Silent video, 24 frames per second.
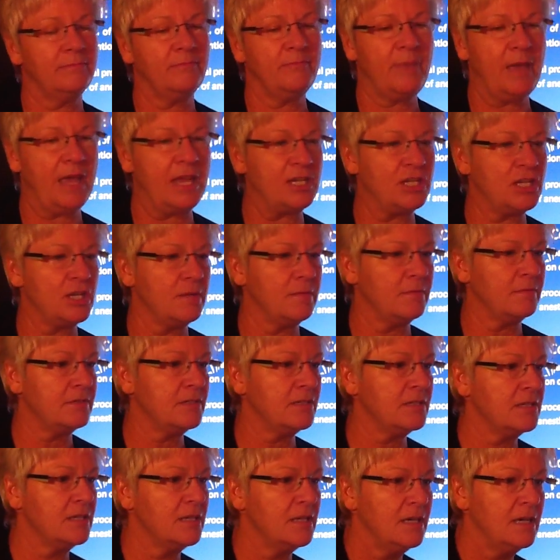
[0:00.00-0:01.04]

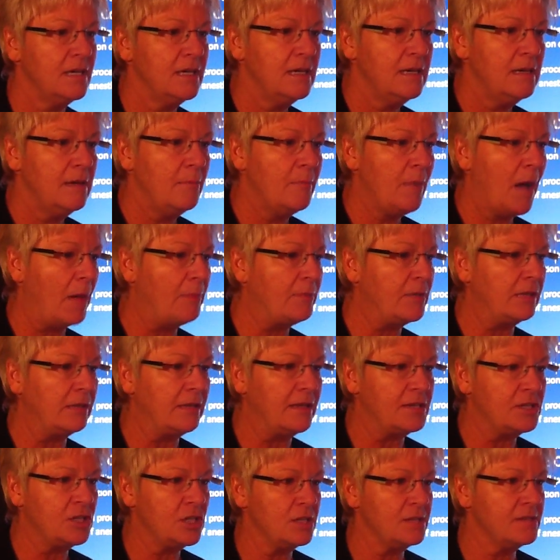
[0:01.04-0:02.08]
patient
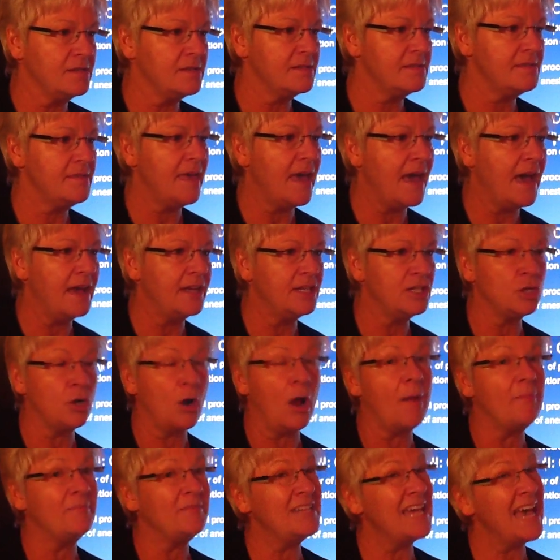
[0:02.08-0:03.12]
populations that
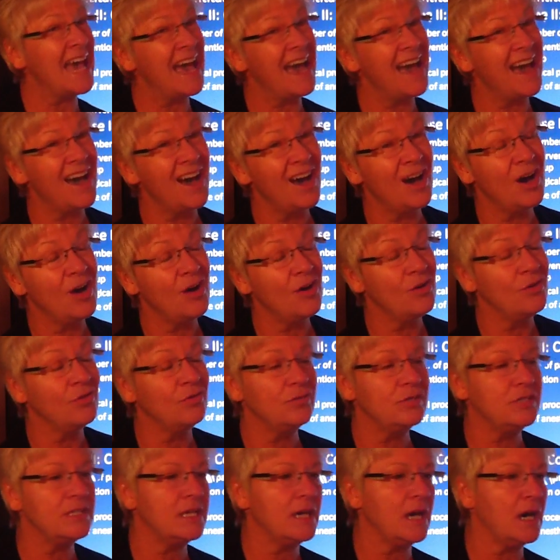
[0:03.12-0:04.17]
dropped
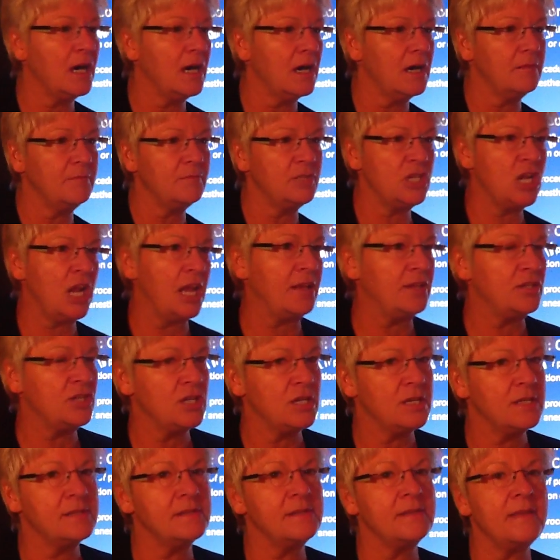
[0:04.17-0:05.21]
out,
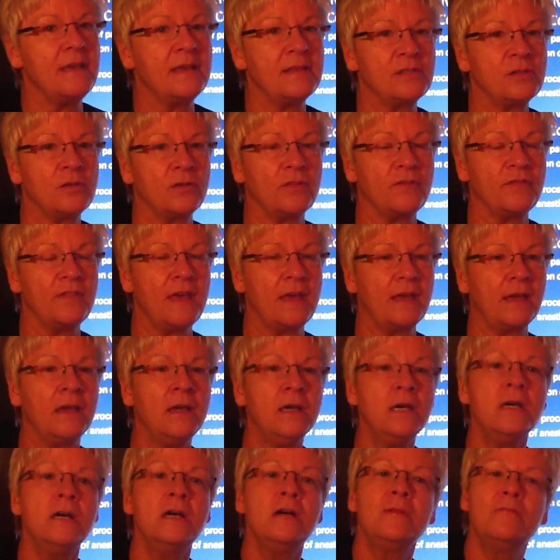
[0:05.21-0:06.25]
changes, and that sort of thing.
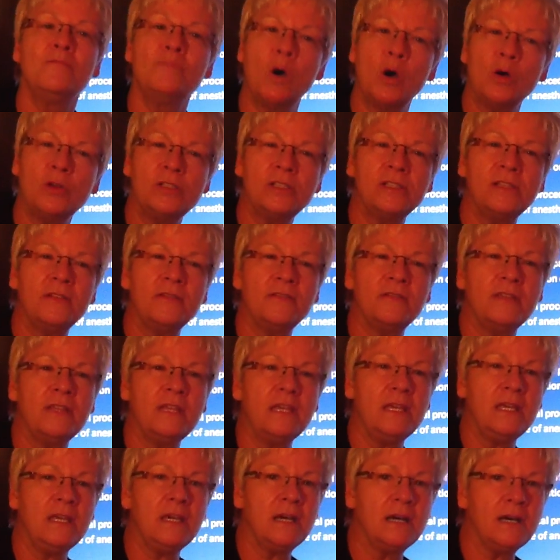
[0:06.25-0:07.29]
Most of
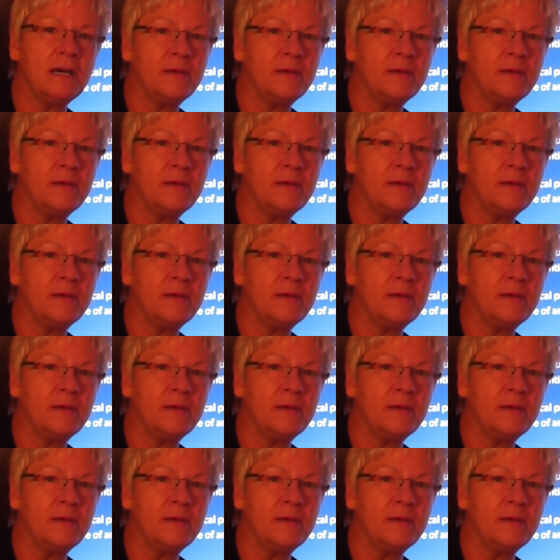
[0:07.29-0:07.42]
the